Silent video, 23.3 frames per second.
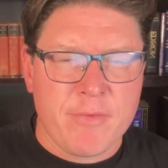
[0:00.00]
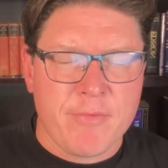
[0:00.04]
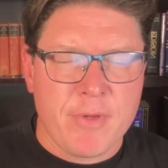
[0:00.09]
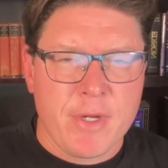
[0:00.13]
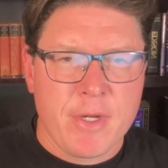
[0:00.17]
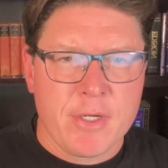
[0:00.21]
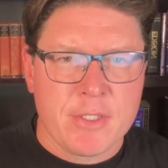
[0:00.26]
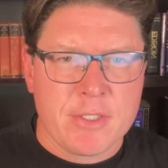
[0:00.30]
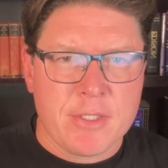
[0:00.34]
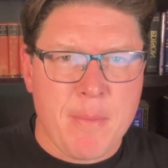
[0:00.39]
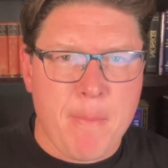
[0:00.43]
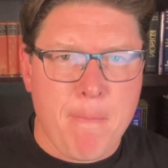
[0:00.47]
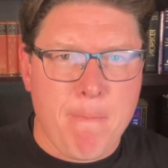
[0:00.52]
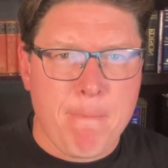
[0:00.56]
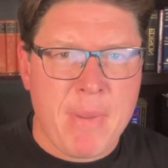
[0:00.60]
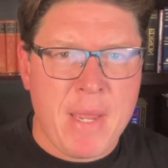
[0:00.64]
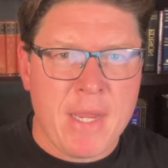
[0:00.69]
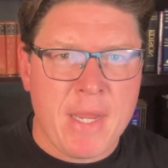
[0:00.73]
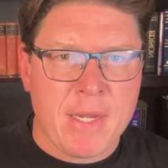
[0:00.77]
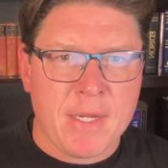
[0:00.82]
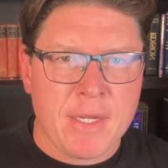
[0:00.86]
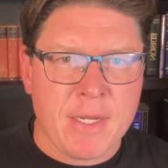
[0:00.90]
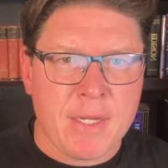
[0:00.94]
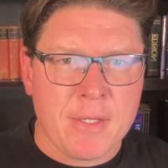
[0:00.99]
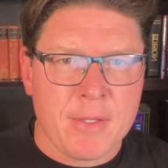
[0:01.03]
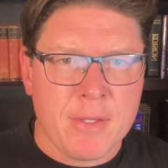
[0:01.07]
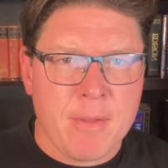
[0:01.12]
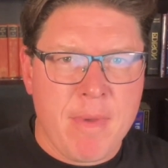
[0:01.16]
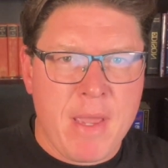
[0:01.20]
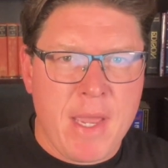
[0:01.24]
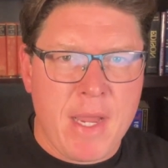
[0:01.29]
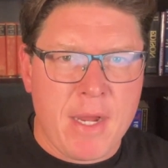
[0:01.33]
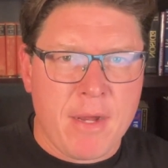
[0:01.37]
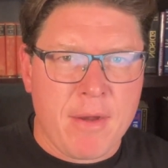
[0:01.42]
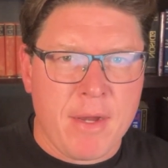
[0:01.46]
If you hear some banging in the
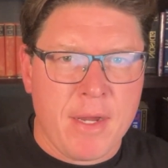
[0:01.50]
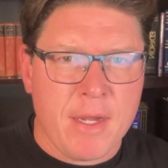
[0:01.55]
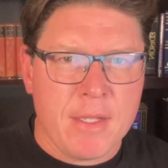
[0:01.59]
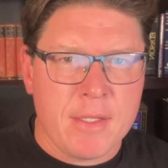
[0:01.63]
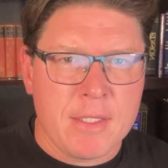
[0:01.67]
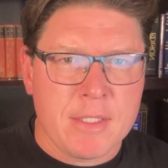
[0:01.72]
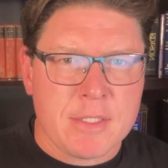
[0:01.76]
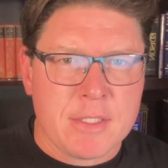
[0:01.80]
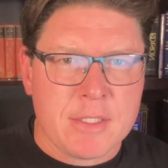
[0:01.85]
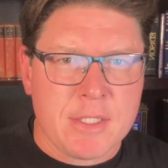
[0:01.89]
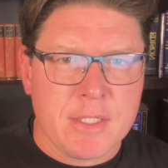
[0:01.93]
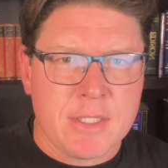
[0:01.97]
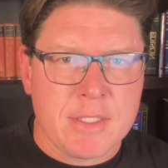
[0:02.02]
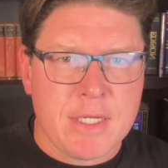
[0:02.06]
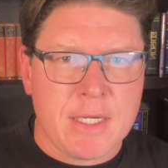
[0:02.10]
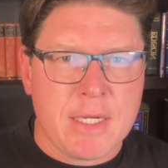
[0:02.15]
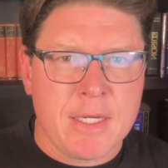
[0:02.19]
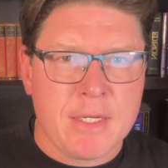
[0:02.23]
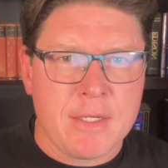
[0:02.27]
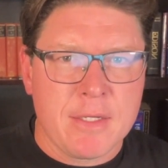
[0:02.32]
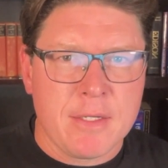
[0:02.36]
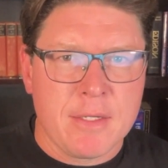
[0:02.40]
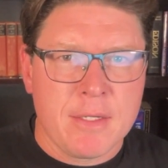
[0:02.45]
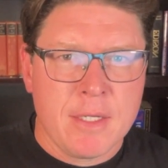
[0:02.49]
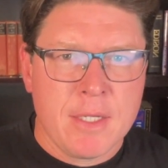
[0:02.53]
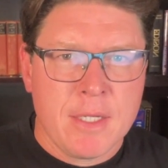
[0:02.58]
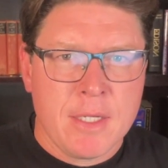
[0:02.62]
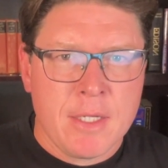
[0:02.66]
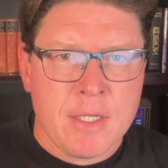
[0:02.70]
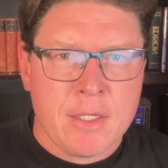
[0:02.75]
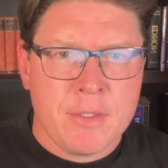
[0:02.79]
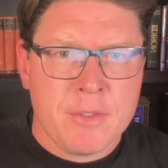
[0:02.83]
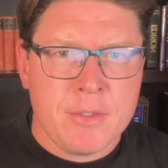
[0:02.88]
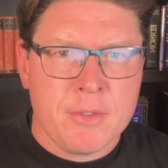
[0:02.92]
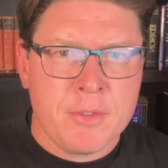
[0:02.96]
background, that's because I got a
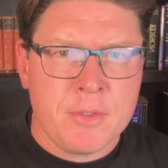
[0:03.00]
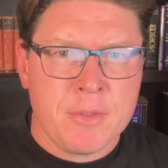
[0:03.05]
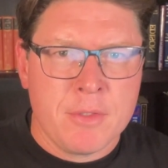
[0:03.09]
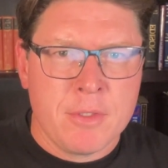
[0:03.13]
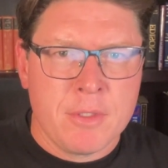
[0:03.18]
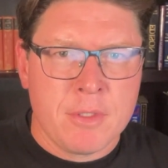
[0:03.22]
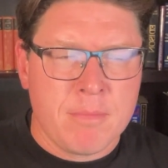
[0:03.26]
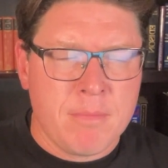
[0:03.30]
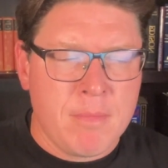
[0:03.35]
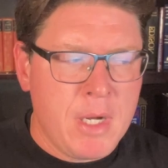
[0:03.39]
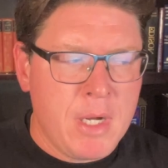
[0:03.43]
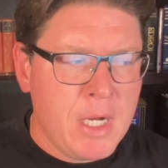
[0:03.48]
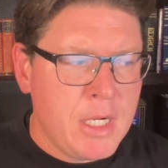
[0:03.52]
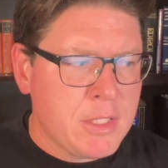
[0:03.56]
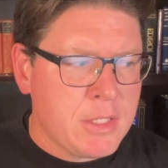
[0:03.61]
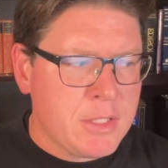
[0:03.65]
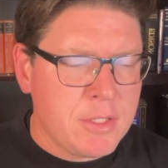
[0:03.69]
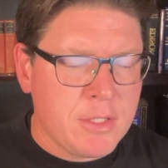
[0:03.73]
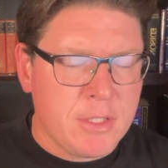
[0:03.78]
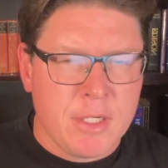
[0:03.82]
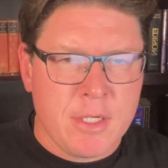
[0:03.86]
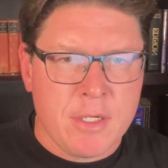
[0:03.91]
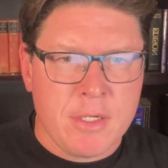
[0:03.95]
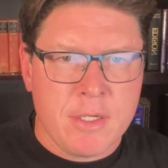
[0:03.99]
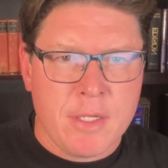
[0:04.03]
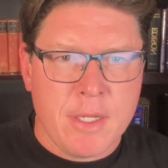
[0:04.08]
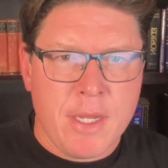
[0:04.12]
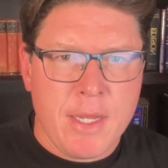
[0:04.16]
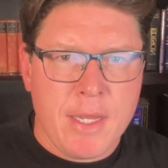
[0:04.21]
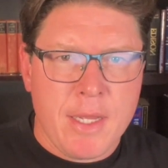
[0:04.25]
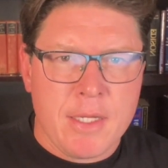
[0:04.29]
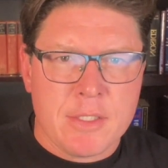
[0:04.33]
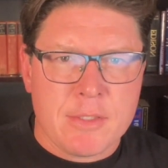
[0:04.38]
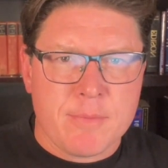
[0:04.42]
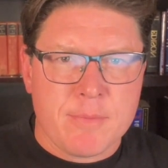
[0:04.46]
new little monster here in the
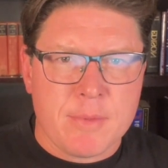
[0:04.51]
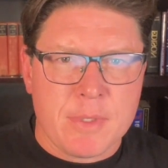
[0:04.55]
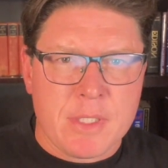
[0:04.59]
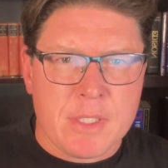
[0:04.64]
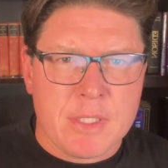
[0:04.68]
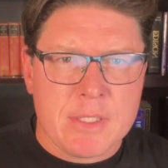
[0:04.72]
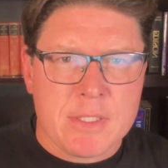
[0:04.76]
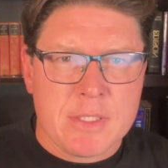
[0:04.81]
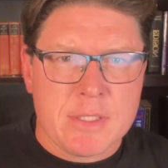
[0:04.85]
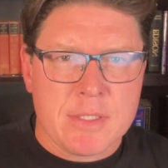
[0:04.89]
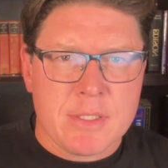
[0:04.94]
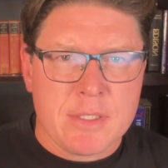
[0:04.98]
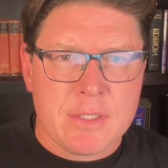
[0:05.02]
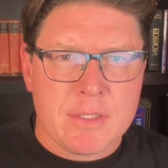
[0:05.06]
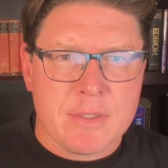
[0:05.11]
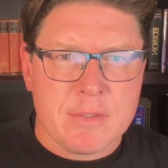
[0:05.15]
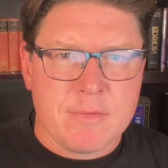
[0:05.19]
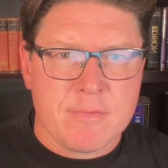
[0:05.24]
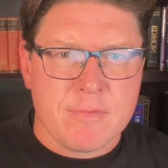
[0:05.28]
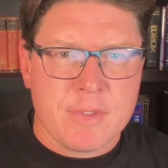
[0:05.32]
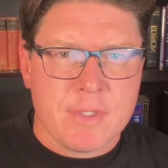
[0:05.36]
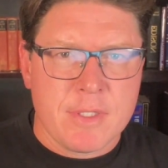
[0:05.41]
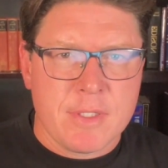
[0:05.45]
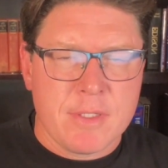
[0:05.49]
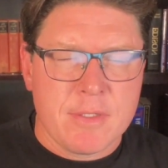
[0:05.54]
house because of